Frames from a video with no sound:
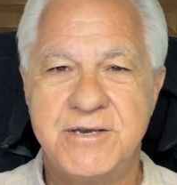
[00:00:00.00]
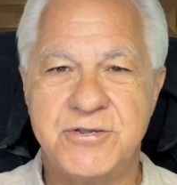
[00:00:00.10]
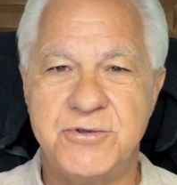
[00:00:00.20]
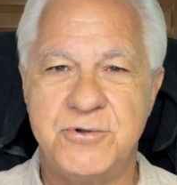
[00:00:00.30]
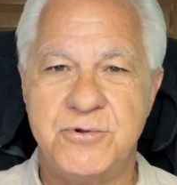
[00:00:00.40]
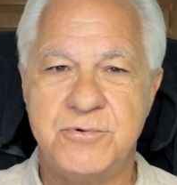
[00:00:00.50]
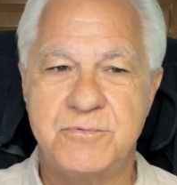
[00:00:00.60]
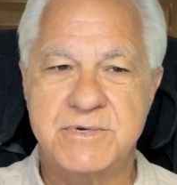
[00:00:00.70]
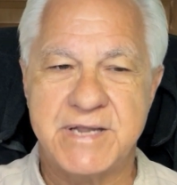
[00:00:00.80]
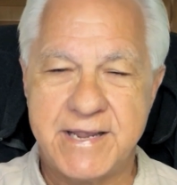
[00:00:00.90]

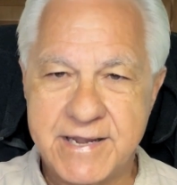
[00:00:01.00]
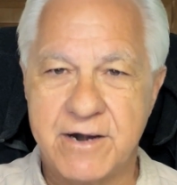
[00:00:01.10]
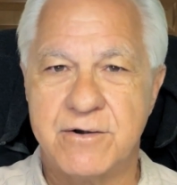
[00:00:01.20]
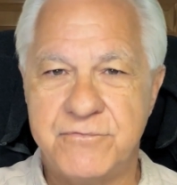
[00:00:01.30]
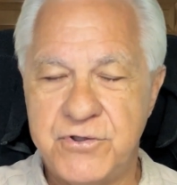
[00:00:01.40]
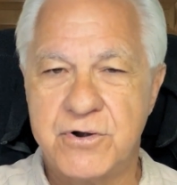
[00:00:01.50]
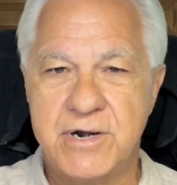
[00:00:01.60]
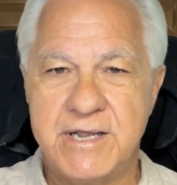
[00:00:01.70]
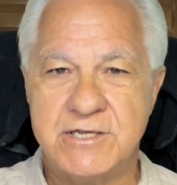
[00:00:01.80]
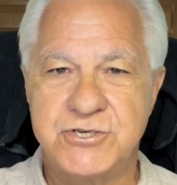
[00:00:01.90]
to take care of
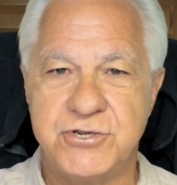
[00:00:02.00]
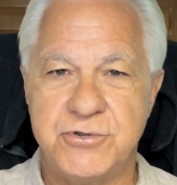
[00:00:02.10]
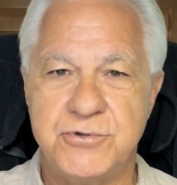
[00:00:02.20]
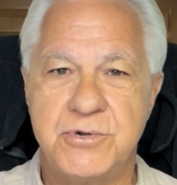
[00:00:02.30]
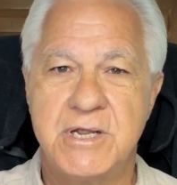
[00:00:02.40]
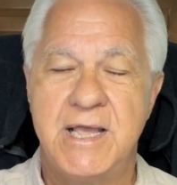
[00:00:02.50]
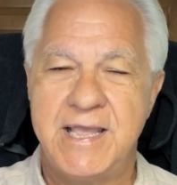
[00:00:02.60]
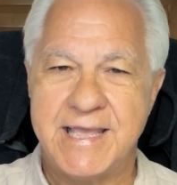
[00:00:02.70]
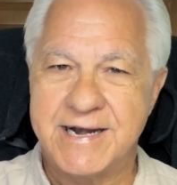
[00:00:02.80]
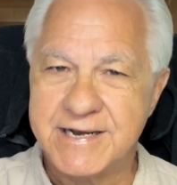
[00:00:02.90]
your issue
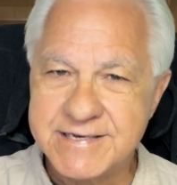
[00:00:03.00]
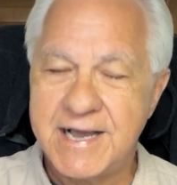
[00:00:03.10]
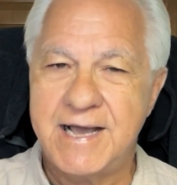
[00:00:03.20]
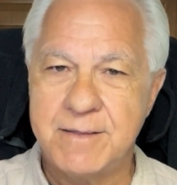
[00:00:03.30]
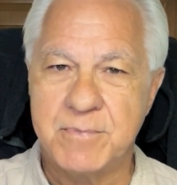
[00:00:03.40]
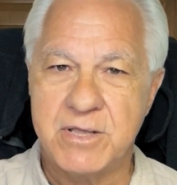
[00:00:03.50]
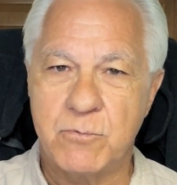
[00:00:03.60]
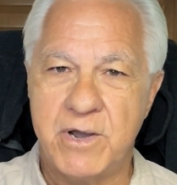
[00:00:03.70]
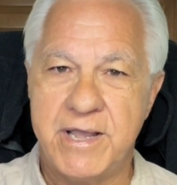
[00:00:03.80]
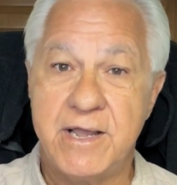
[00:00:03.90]
in a timely
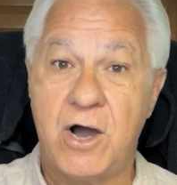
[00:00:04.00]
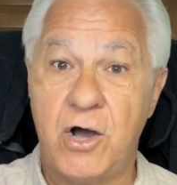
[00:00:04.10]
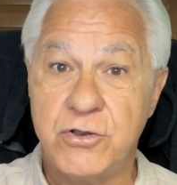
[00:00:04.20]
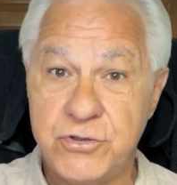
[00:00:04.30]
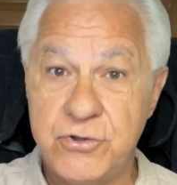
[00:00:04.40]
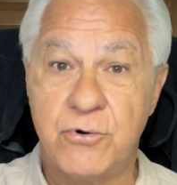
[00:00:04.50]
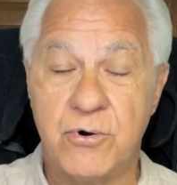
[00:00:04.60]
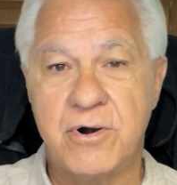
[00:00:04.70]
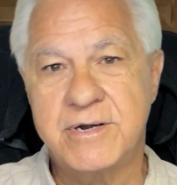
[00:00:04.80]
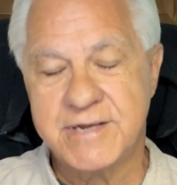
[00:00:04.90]
way on
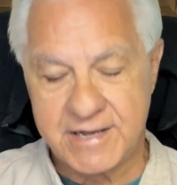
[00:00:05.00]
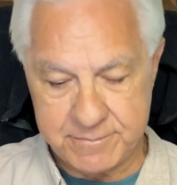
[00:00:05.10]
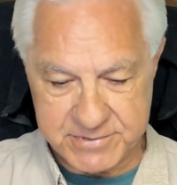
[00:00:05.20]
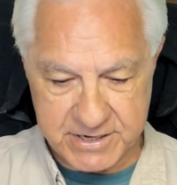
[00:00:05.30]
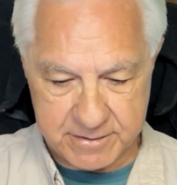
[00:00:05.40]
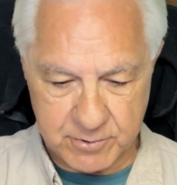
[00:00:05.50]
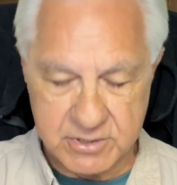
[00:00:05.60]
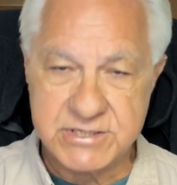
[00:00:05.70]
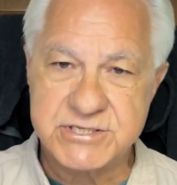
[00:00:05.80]
your timetable.